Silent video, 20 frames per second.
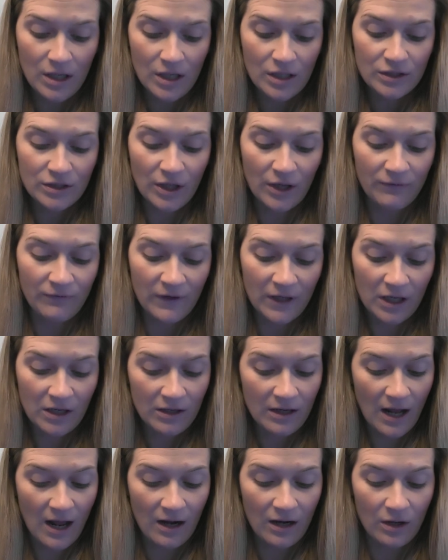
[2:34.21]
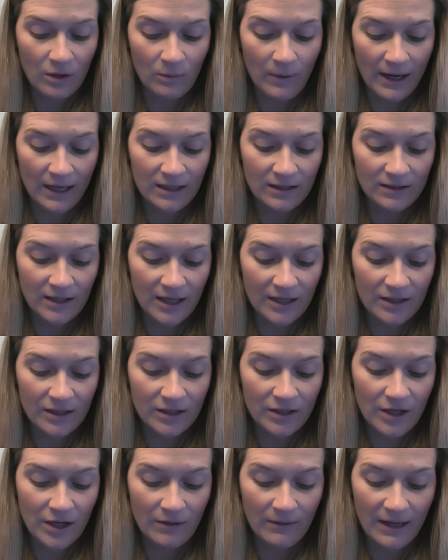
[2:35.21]
So I figured out a way to let her
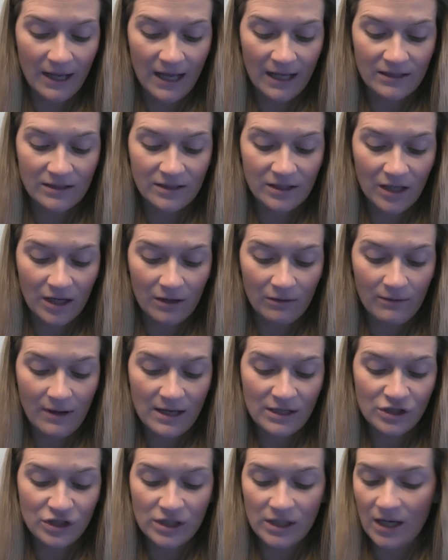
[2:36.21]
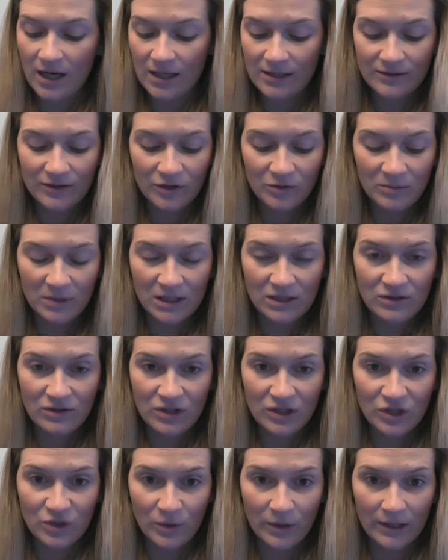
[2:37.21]
know I had to go, and she hustled me to
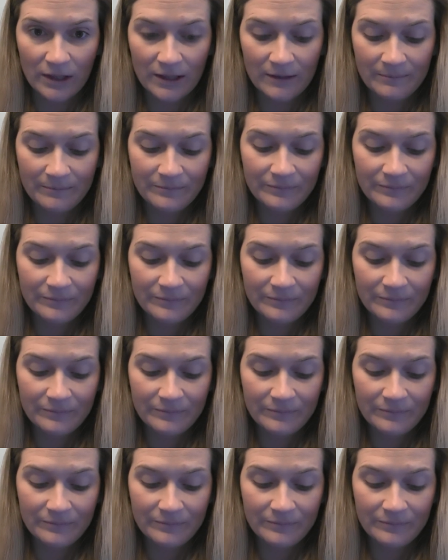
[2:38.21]
the toilet.